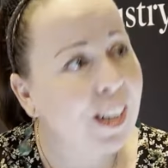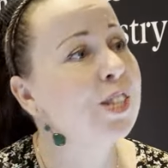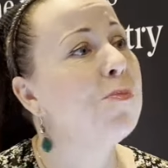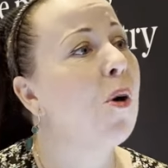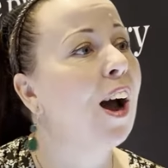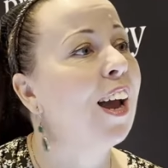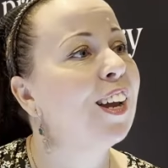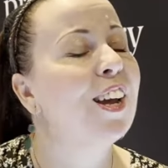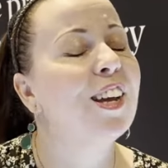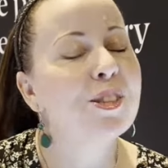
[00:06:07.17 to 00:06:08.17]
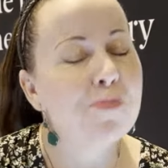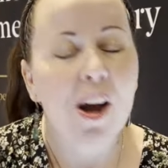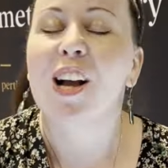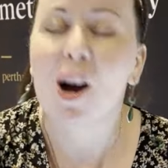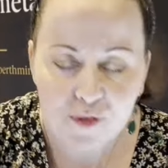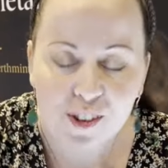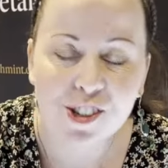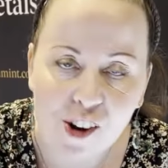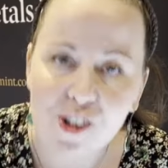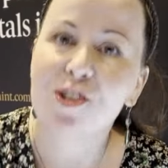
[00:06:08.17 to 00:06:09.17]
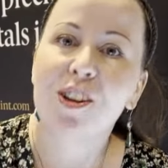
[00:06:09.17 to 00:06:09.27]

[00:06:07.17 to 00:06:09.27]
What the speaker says: is my comfort zone.